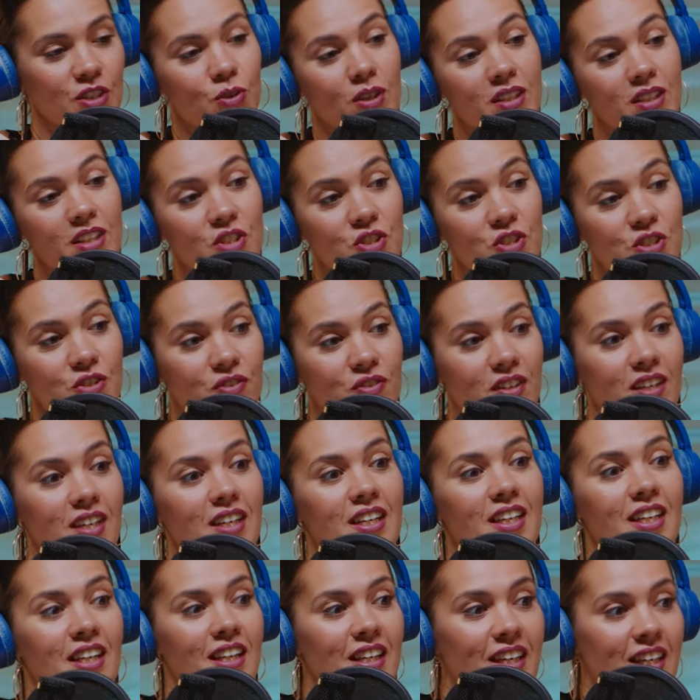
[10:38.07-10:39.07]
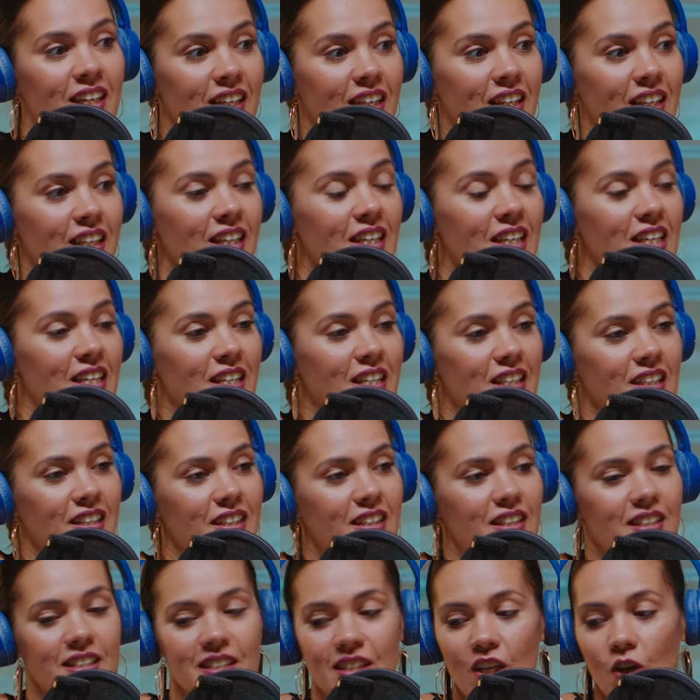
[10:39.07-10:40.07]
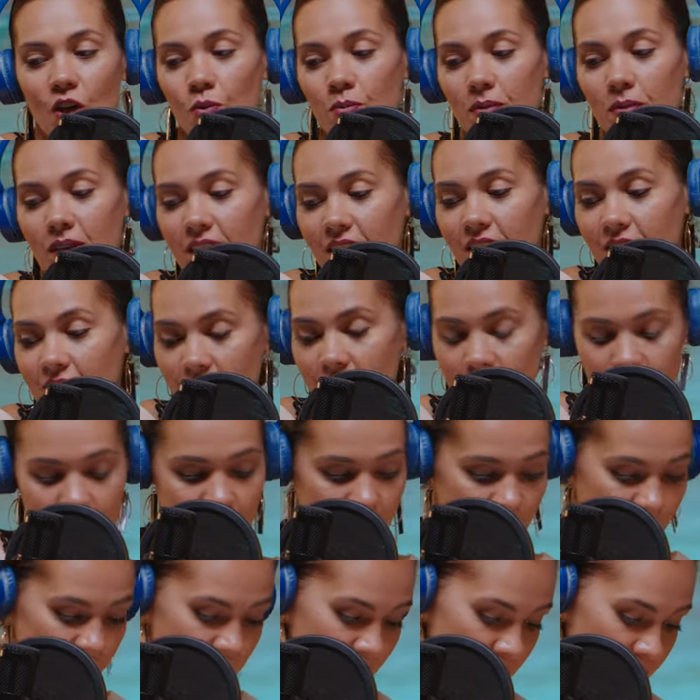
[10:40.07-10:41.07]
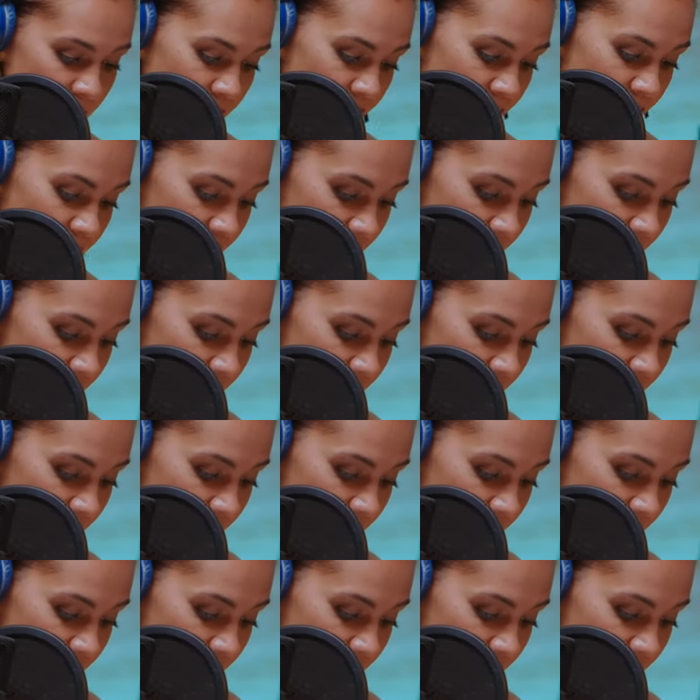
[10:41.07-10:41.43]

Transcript: How often does the influencer post? Are the views going up?